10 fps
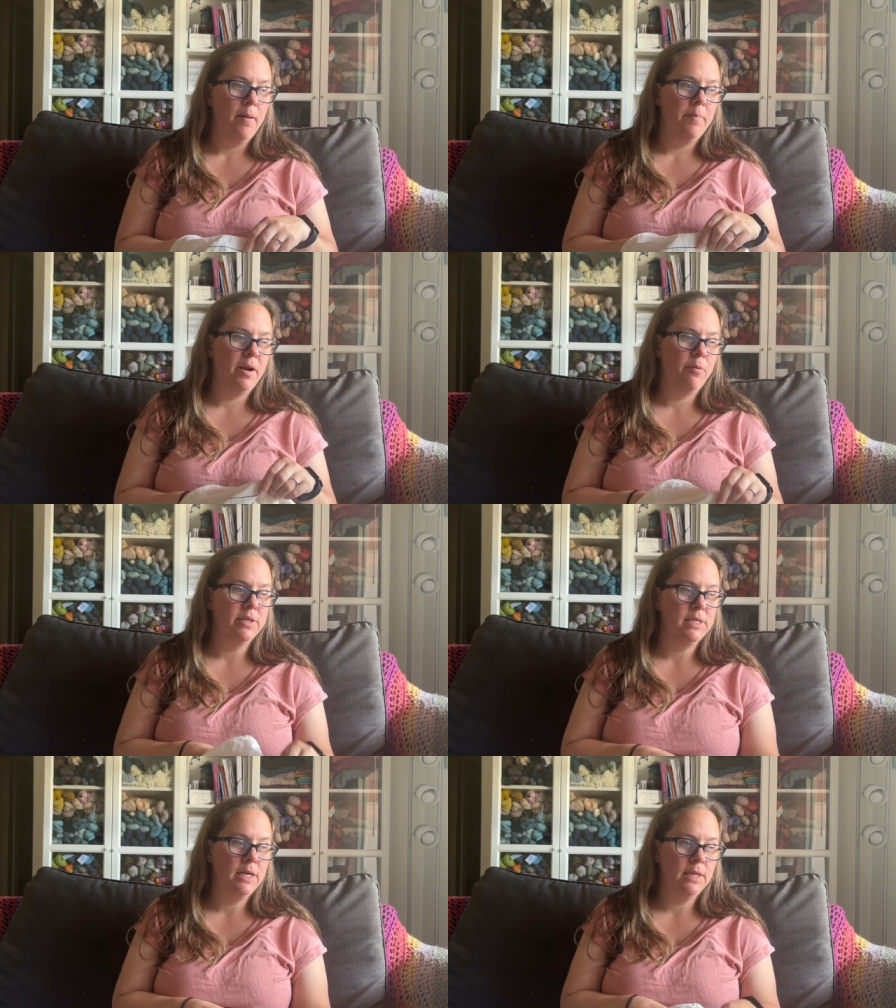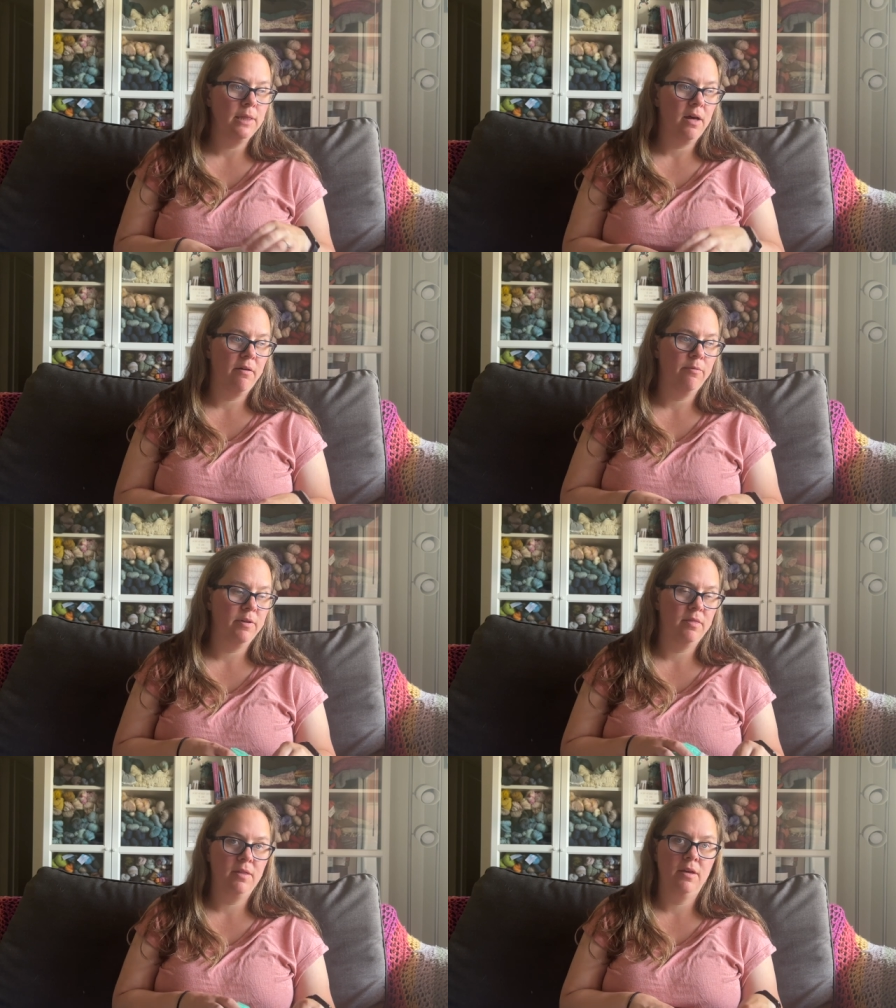but I wasn't in love
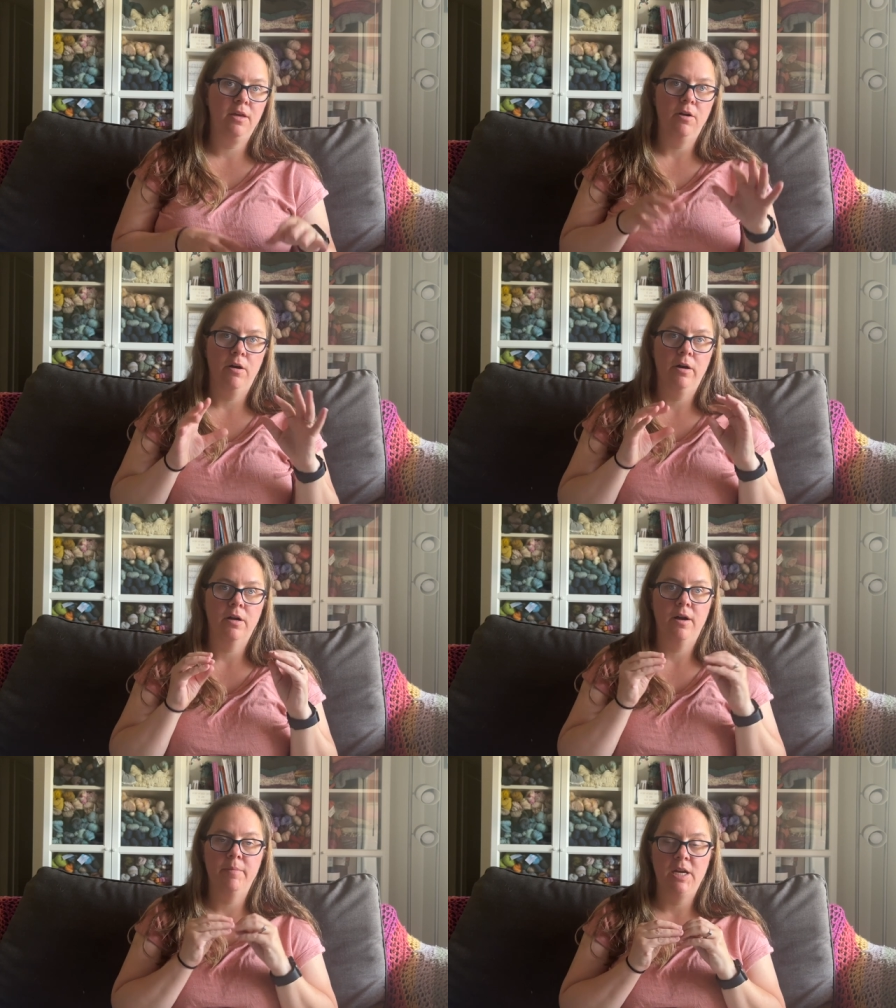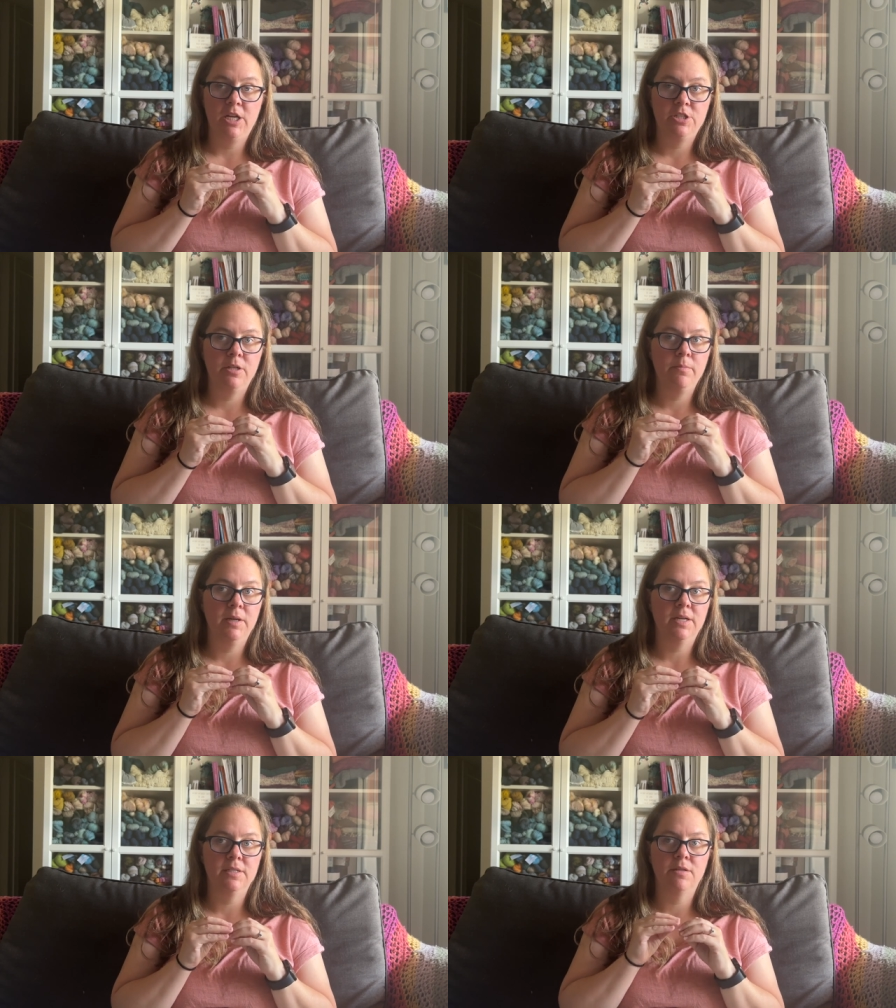with the yarn combination
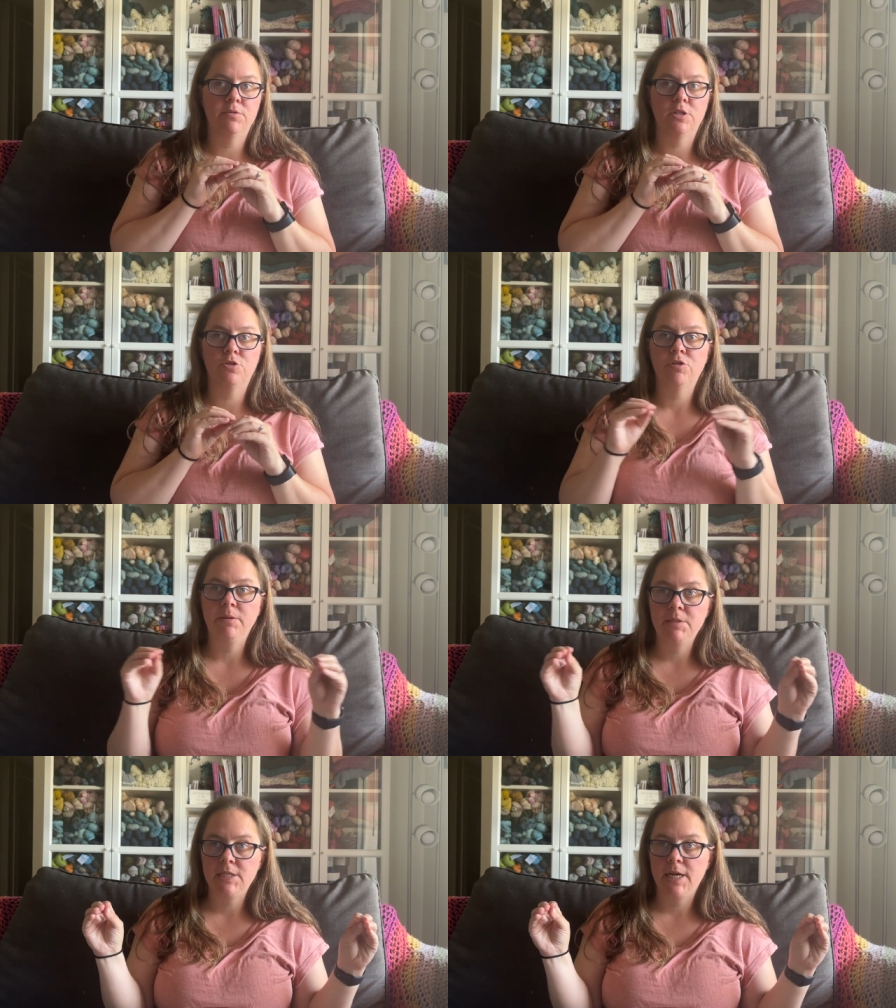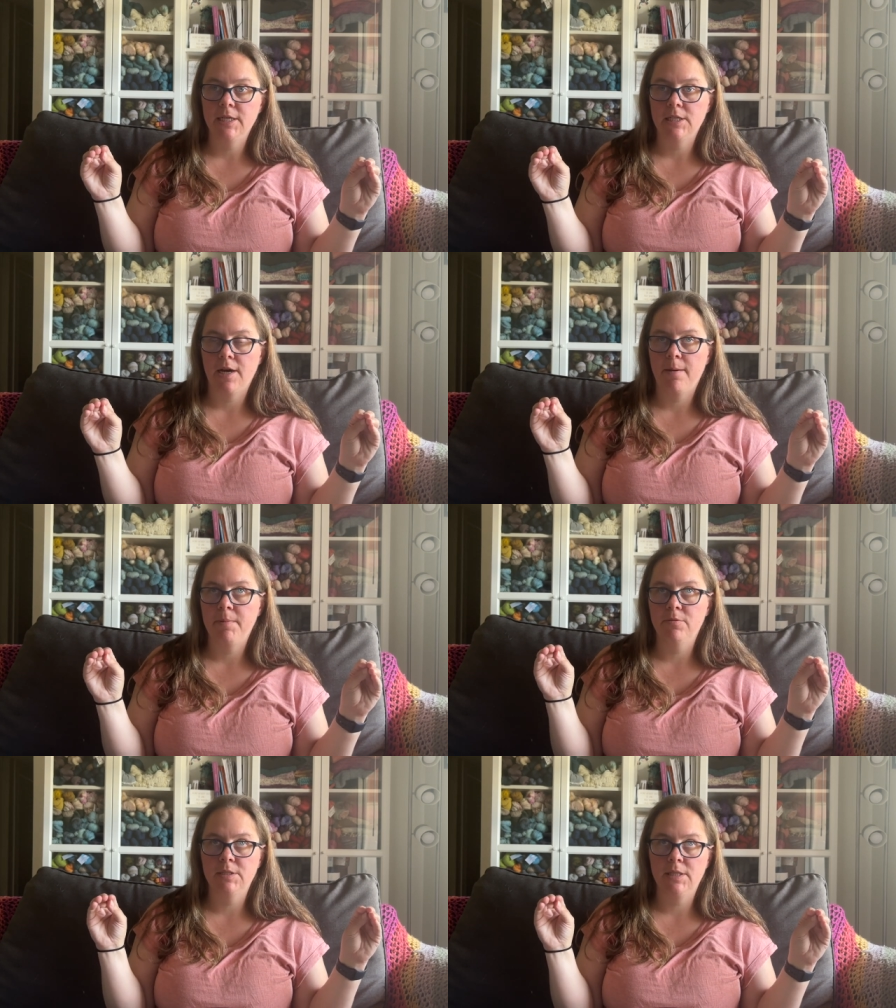because it was a striped tank top.
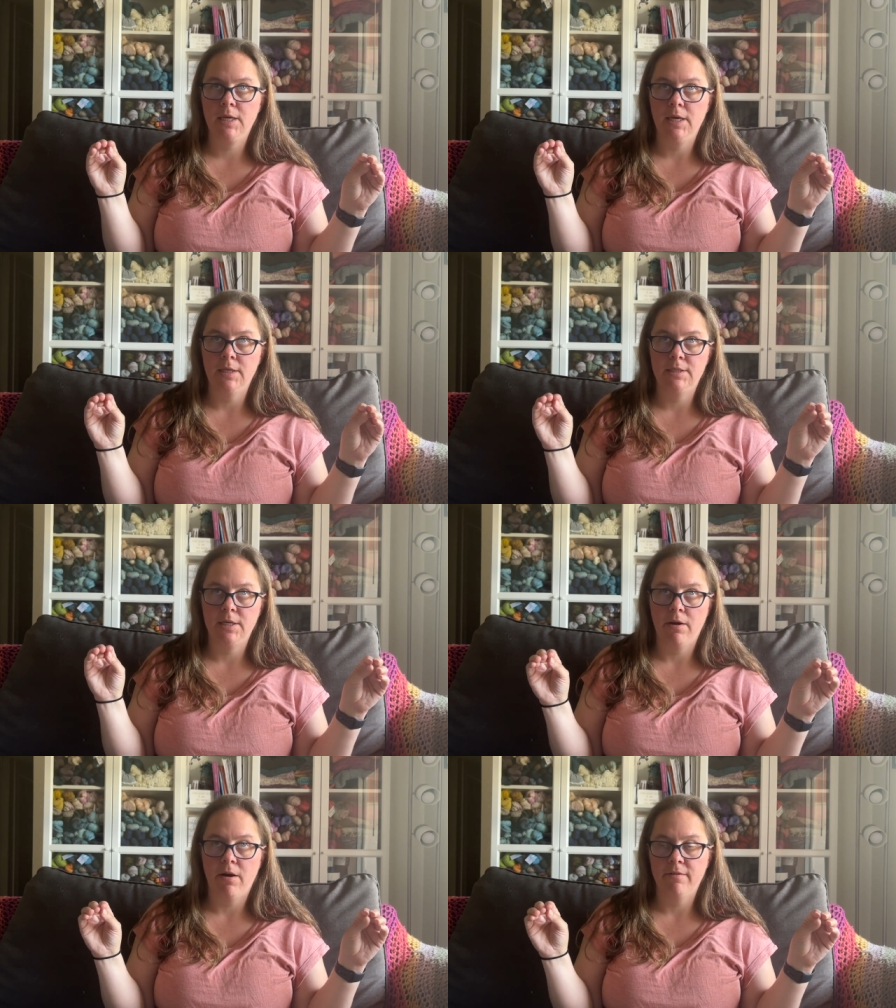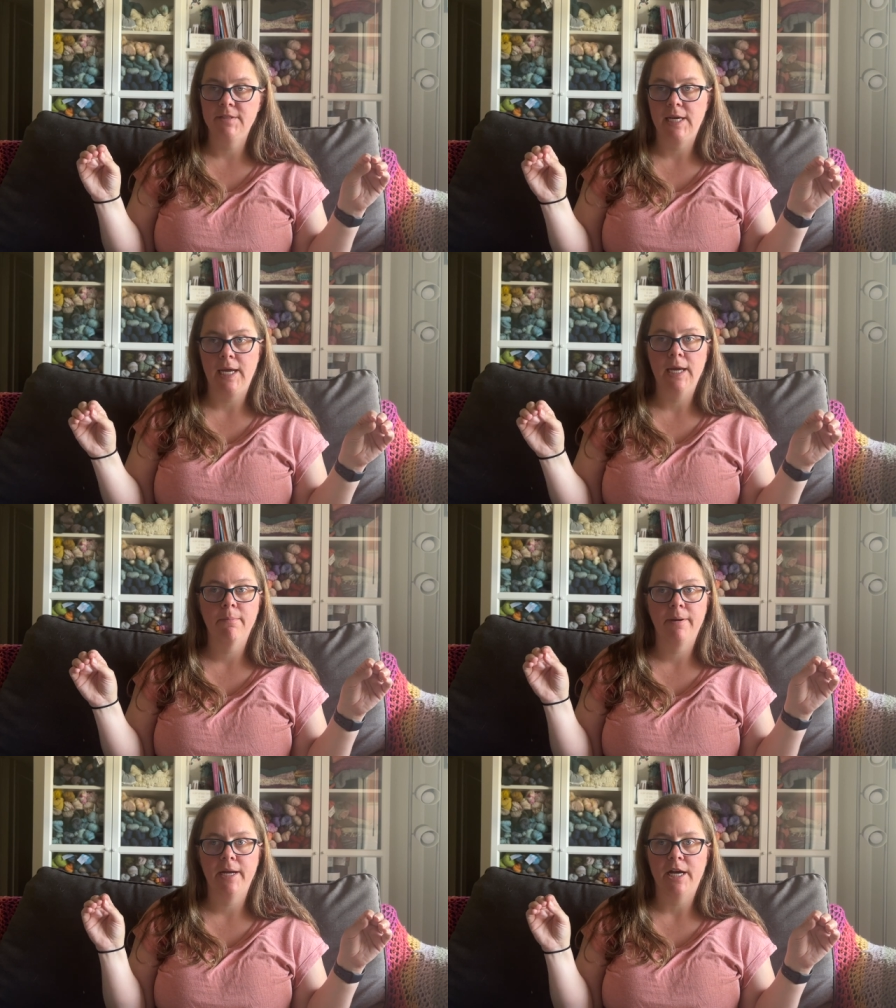It was the Day Off Tank
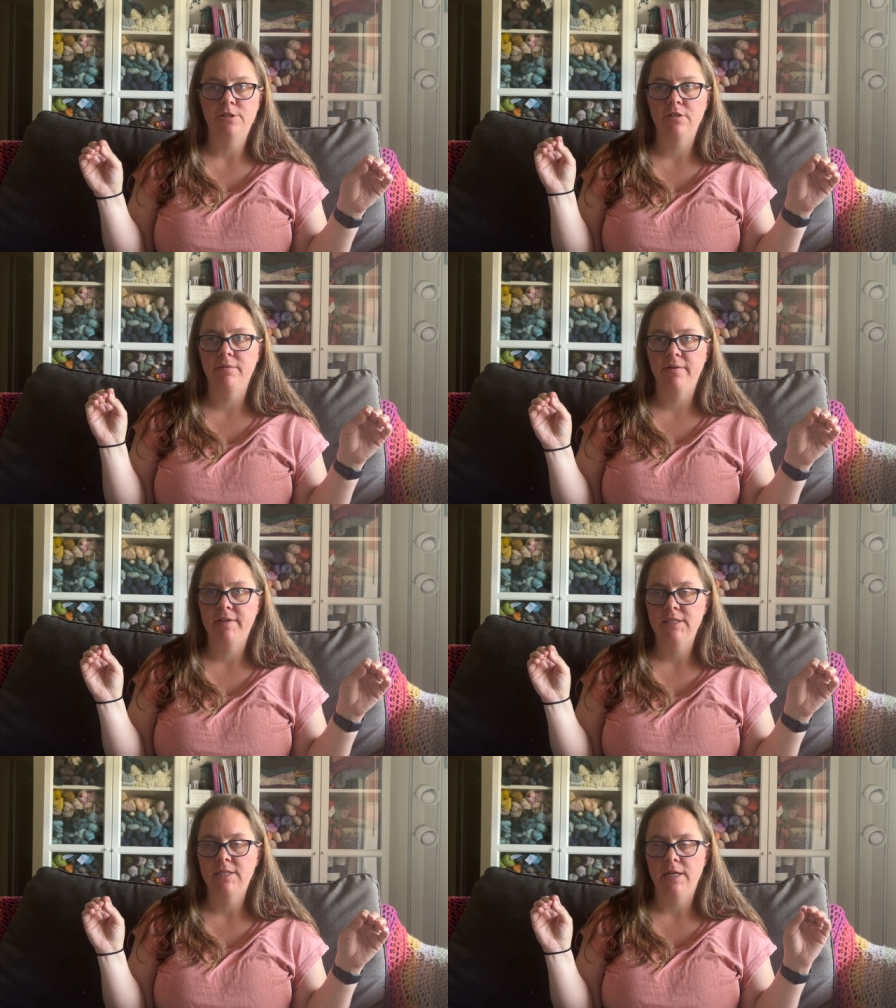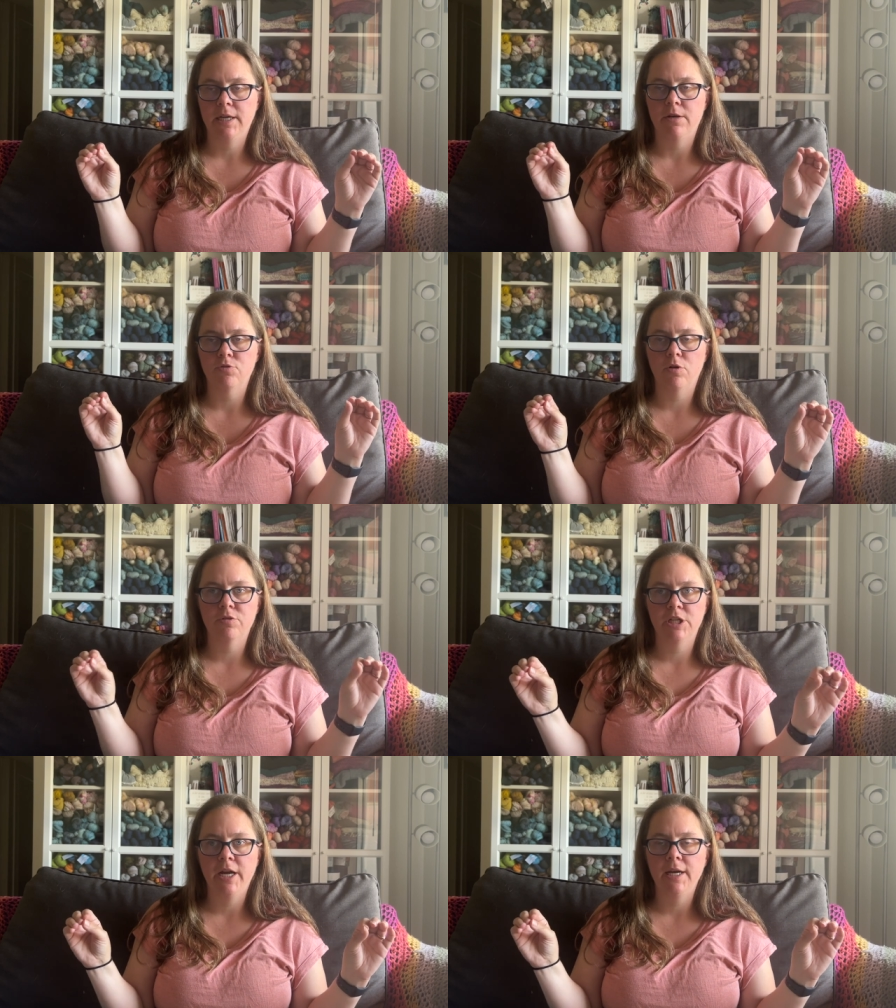by Ashley Rivas, Tiny Couch
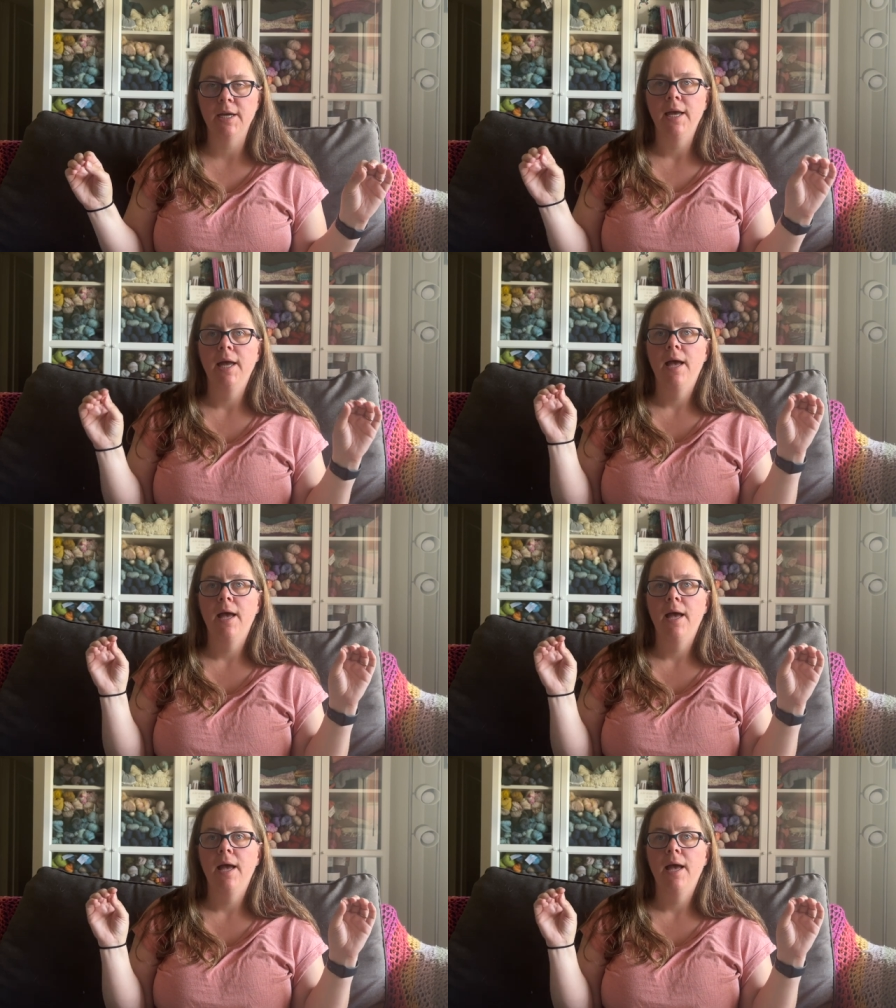Crochet.